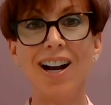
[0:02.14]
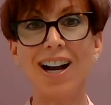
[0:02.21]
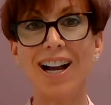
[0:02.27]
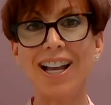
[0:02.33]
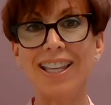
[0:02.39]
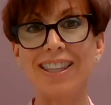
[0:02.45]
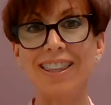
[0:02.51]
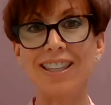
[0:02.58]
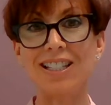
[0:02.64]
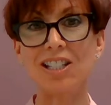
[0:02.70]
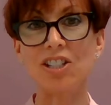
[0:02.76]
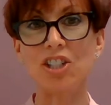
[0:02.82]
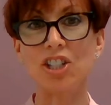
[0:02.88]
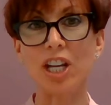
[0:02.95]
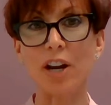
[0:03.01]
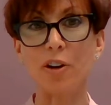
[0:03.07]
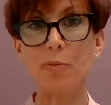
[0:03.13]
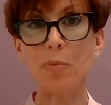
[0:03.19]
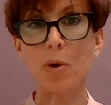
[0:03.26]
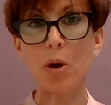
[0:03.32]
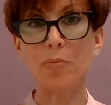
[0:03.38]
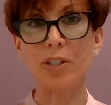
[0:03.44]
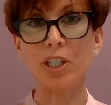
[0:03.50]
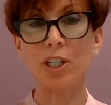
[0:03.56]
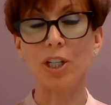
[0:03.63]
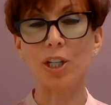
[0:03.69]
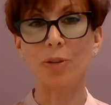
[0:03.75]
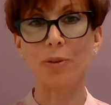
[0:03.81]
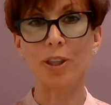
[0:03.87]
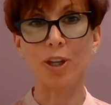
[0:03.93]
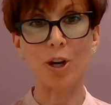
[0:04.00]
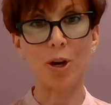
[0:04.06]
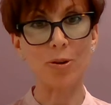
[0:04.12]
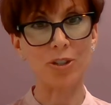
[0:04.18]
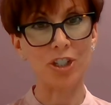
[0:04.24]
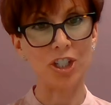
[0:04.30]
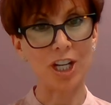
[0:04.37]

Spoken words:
Hi, this is Sherry Palmatier with Coach